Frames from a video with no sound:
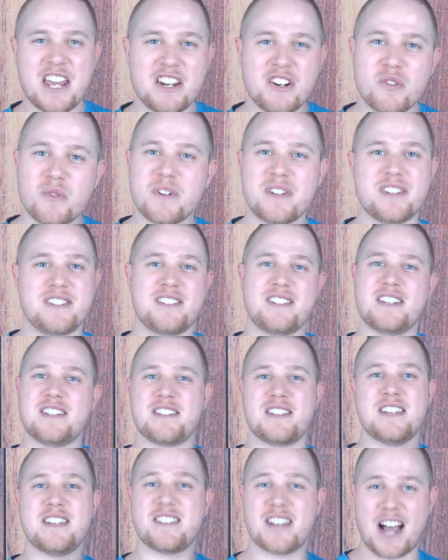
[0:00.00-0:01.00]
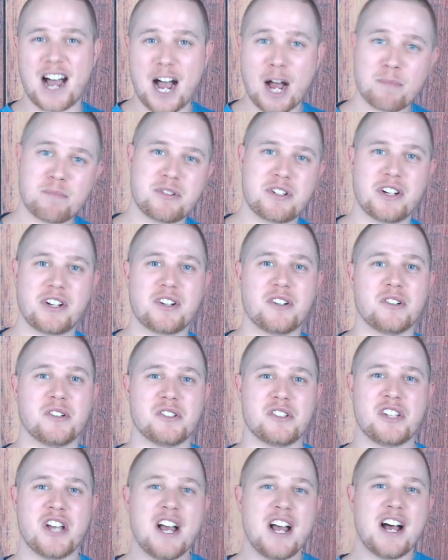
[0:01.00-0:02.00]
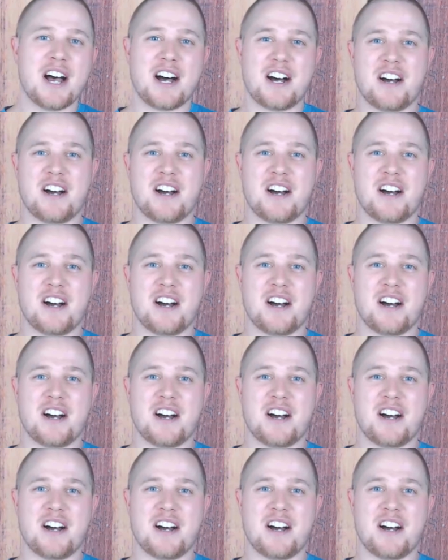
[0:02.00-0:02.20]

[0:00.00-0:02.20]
hindrances and these obstacles